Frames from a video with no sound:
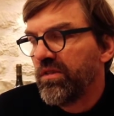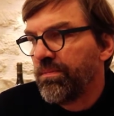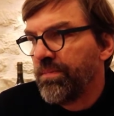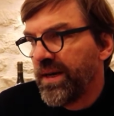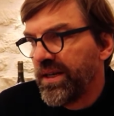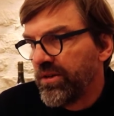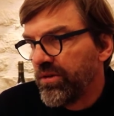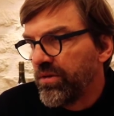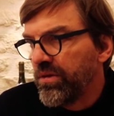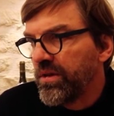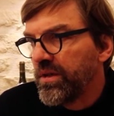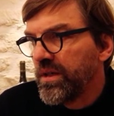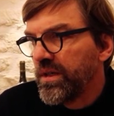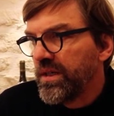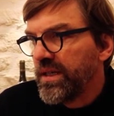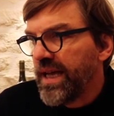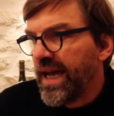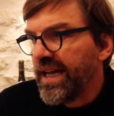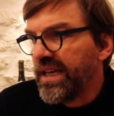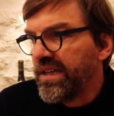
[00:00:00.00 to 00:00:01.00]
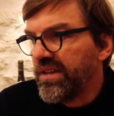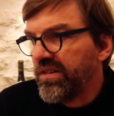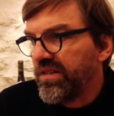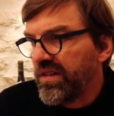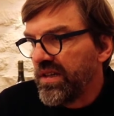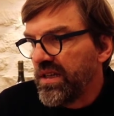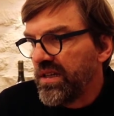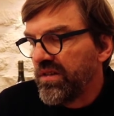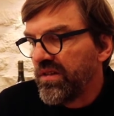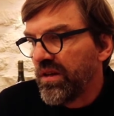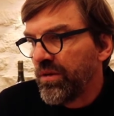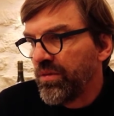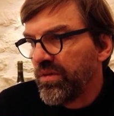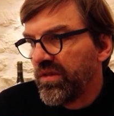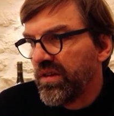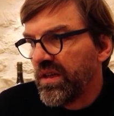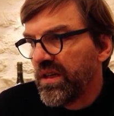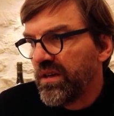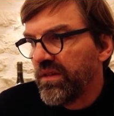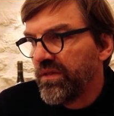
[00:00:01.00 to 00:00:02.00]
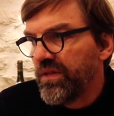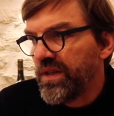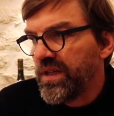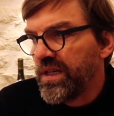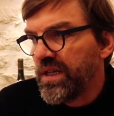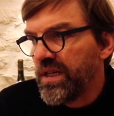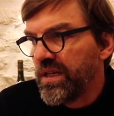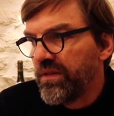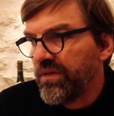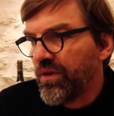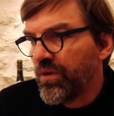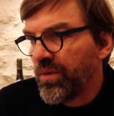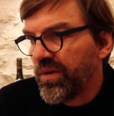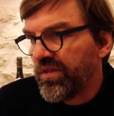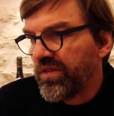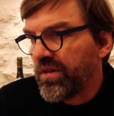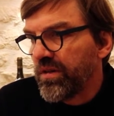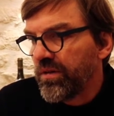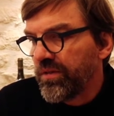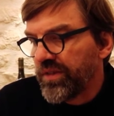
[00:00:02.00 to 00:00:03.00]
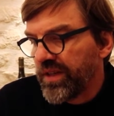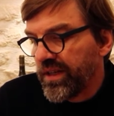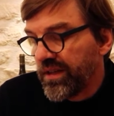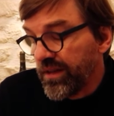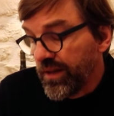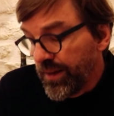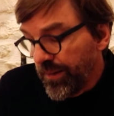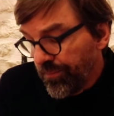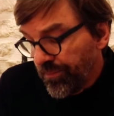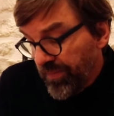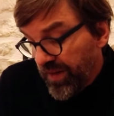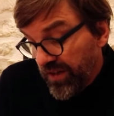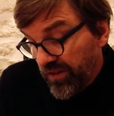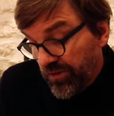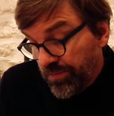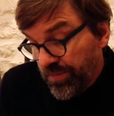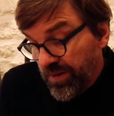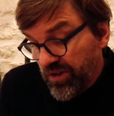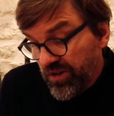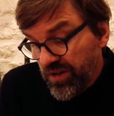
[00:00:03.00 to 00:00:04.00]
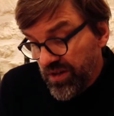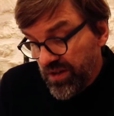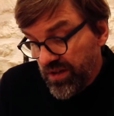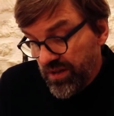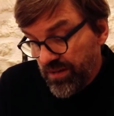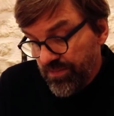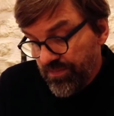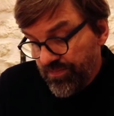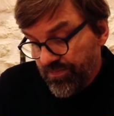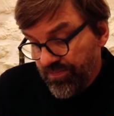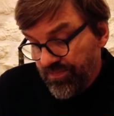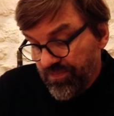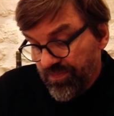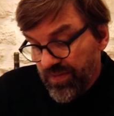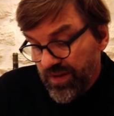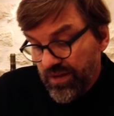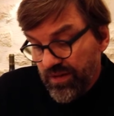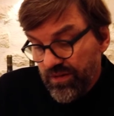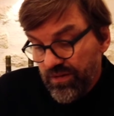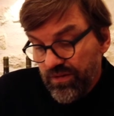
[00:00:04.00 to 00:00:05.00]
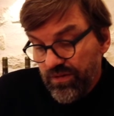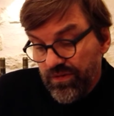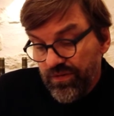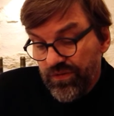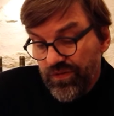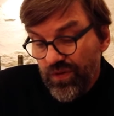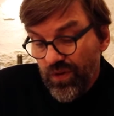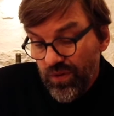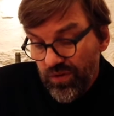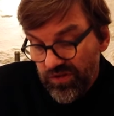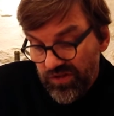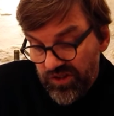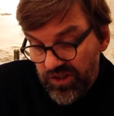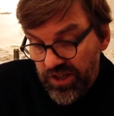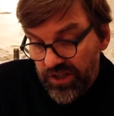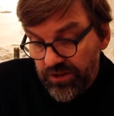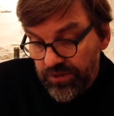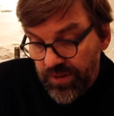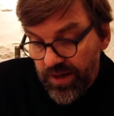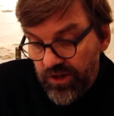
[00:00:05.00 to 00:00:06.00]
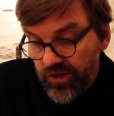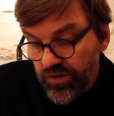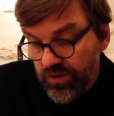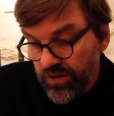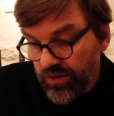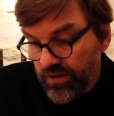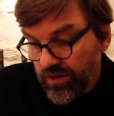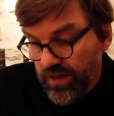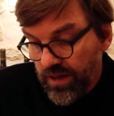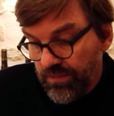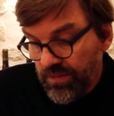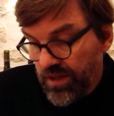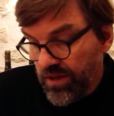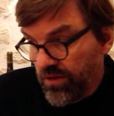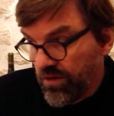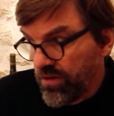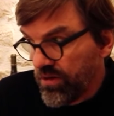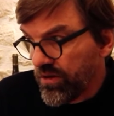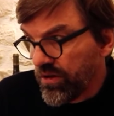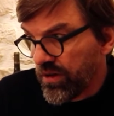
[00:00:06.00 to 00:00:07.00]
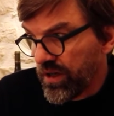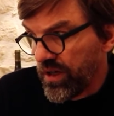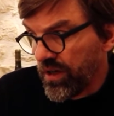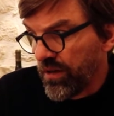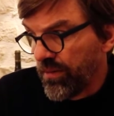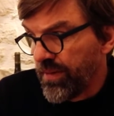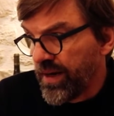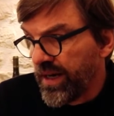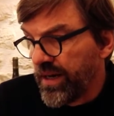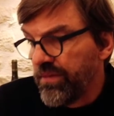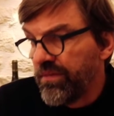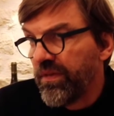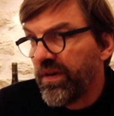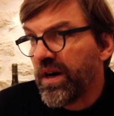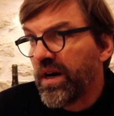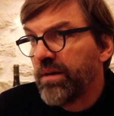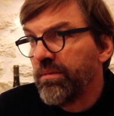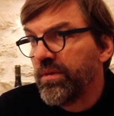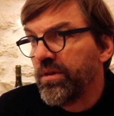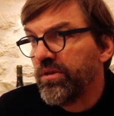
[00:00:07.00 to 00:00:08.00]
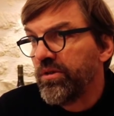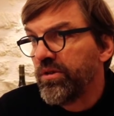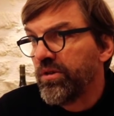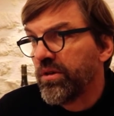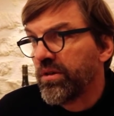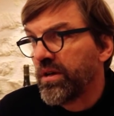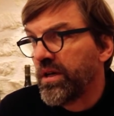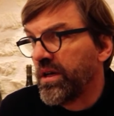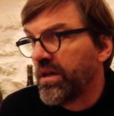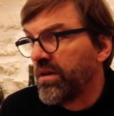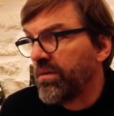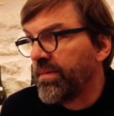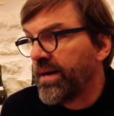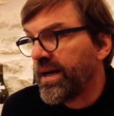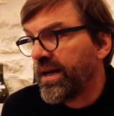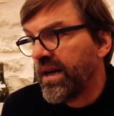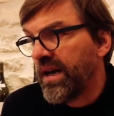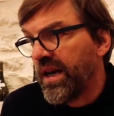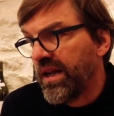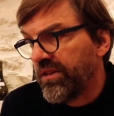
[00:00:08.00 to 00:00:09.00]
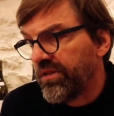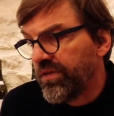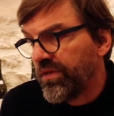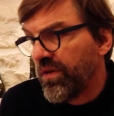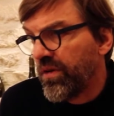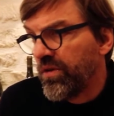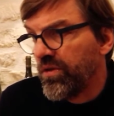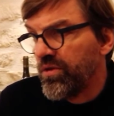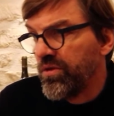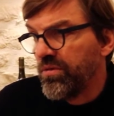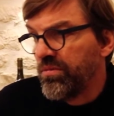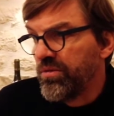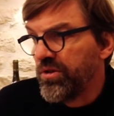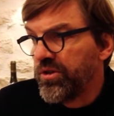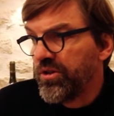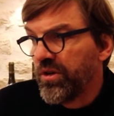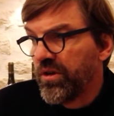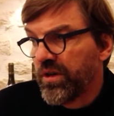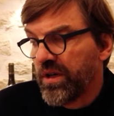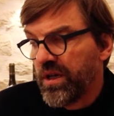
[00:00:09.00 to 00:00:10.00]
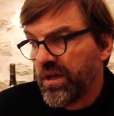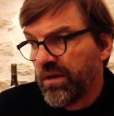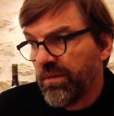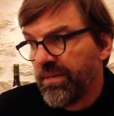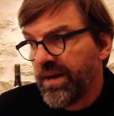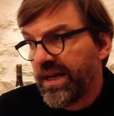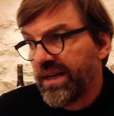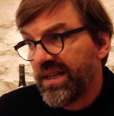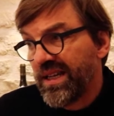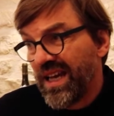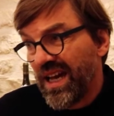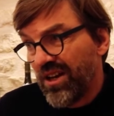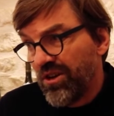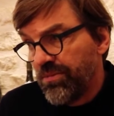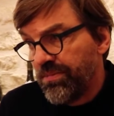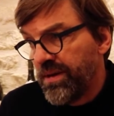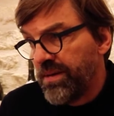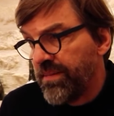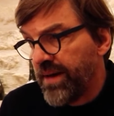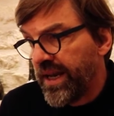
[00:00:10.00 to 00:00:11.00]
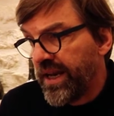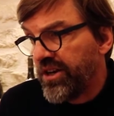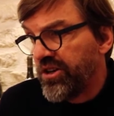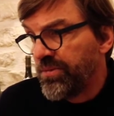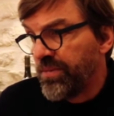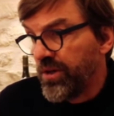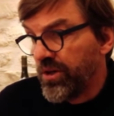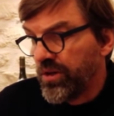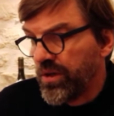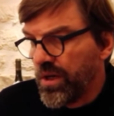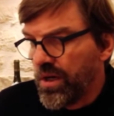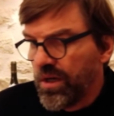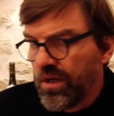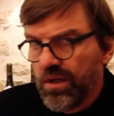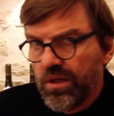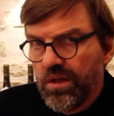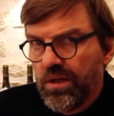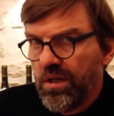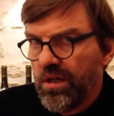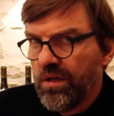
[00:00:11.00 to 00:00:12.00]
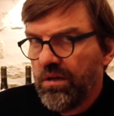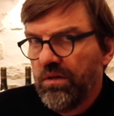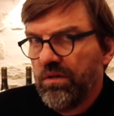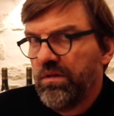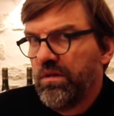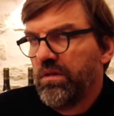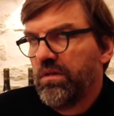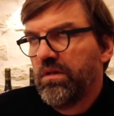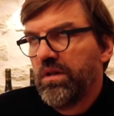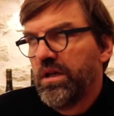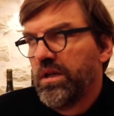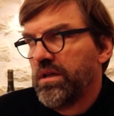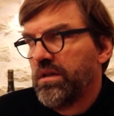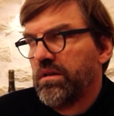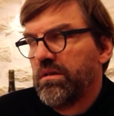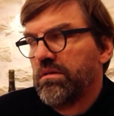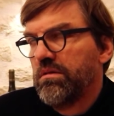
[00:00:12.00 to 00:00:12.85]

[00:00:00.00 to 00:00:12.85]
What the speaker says: better, and he sees, I would say, the result. And especially for his generation, I mean, you're talking about environment, talking about less volume, you're talking about canopy management. It was just like,